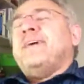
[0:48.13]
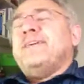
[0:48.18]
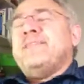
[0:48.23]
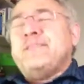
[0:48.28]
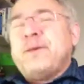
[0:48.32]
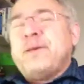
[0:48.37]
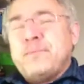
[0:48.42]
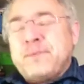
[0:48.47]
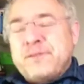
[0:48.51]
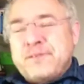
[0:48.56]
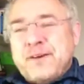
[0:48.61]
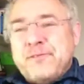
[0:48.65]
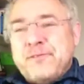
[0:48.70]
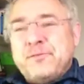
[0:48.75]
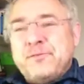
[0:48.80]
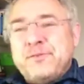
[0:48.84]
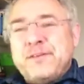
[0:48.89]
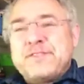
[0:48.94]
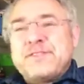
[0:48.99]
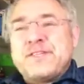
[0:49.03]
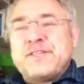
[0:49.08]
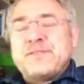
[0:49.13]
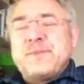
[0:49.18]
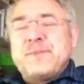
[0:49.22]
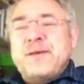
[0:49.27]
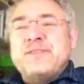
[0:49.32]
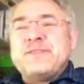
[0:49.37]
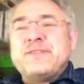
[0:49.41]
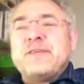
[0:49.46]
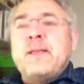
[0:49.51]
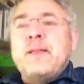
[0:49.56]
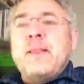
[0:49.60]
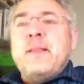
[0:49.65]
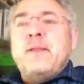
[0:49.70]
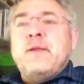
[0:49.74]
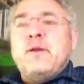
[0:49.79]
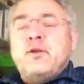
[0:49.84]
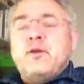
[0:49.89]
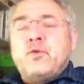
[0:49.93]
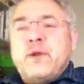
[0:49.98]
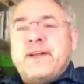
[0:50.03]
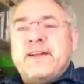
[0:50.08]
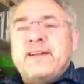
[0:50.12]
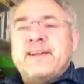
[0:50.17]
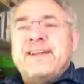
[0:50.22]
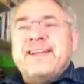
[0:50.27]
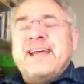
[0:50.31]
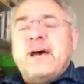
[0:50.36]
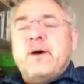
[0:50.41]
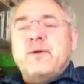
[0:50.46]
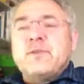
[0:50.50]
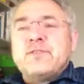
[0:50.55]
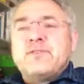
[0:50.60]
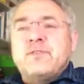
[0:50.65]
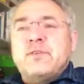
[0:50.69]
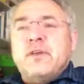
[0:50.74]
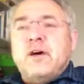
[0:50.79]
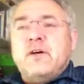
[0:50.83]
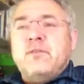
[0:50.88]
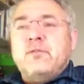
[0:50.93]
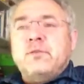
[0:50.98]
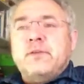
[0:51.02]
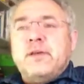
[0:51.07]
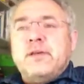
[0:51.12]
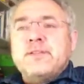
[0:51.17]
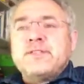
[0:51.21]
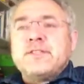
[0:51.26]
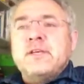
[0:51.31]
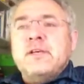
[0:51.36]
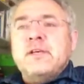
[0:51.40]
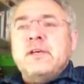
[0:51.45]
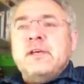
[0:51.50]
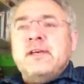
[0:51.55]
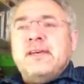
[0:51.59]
debit doubtful debts expense, credit allowance for doubtful debts,